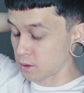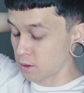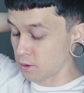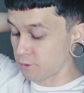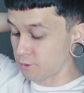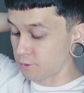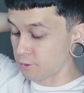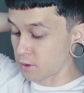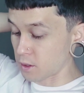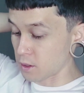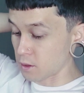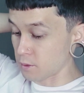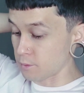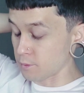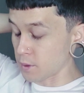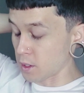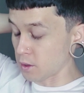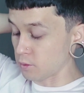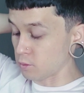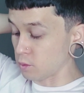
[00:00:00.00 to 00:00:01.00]
from
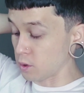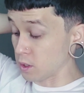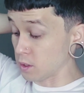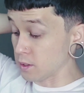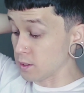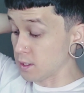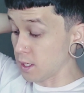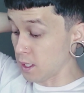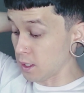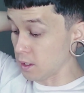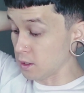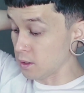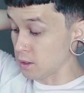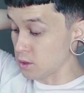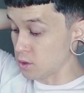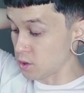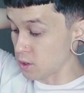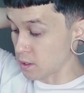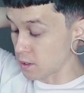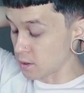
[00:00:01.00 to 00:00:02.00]
really taking these
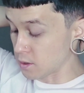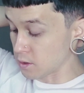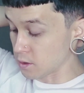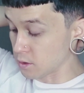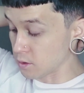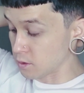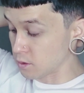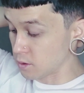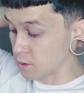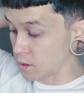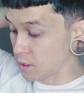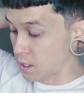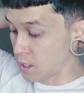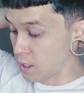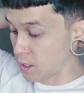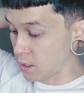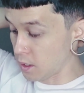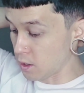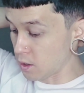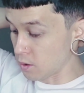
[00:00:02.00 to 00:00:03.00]
chances.
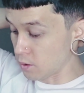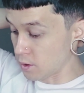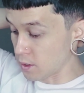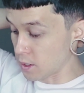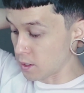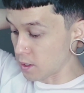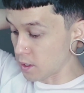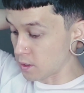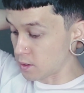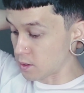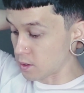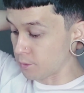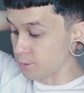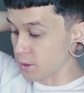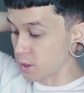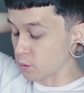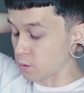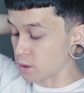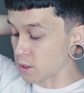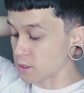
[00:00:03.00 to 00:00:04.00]
You know, it's
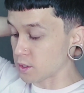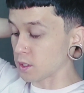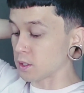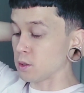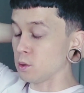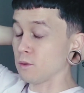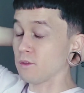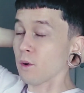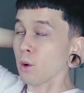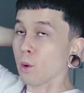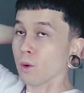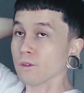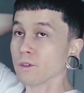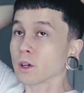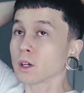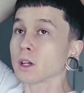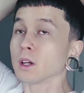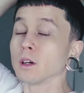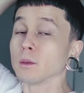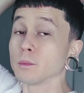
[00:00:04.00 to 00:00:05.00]
something where it's like you've
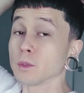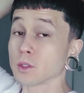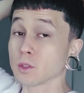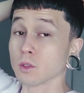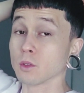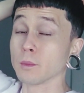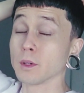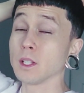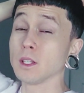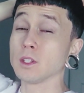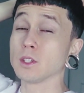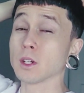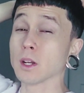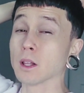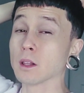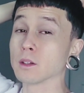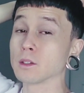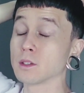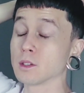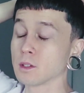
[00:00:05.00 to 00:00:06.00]
overcome so many
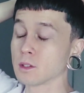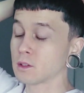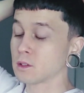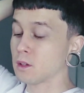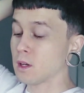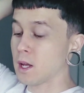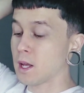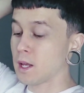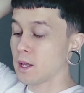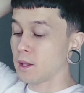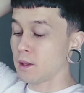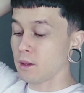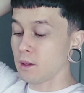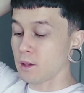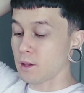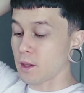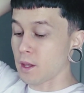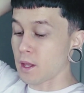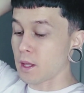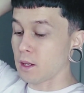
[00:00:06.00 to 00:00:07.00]
challenges,
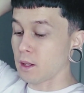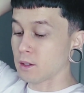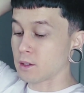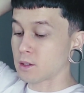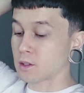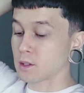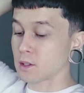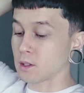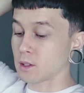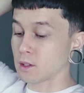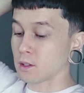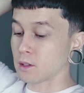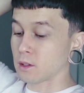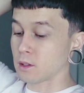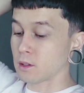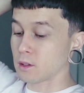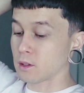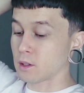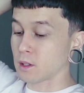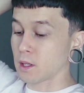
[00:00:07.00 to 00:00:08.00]
and it's
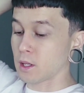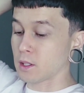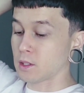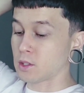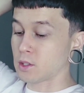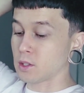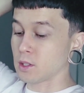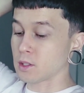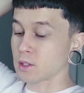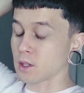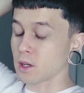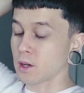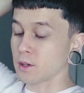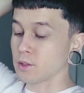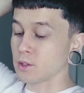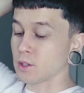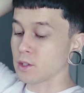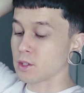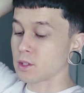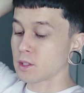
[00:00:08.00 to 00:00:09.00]
just
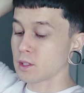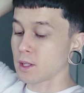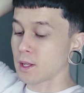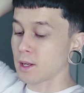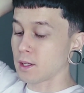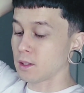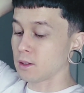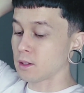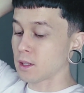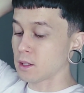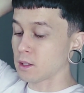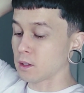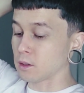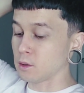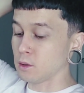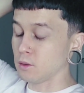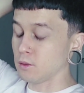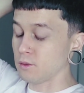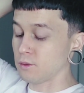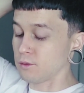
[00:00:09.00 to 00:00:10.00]
understanding that like
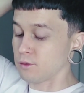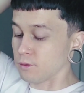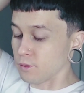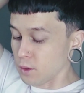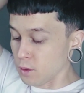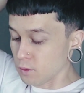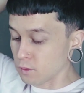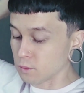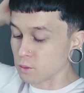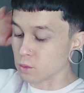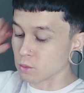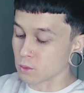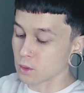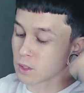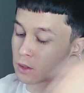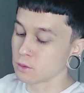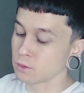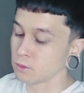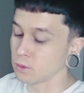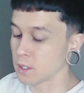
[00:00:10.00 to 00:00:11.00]
you've
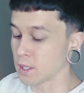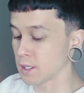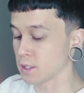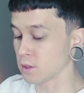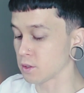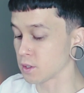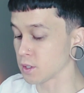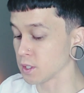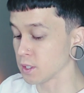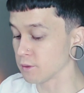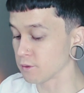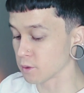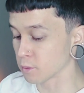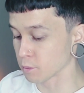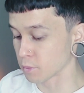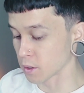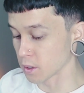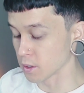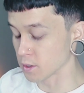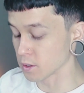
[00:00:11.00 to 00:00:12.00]
grown and you're a different
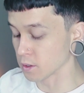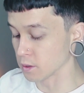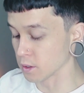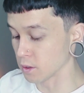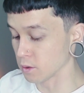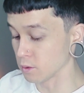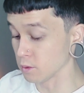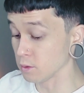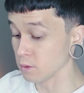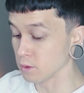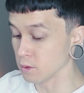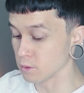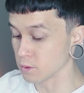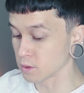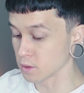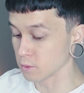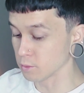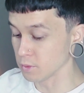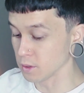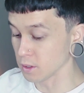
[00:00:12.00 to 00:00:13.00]
person than who you
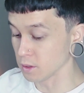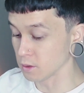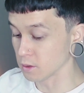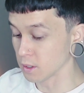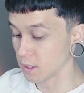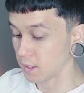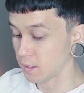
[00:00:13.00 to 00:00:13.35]
used to be.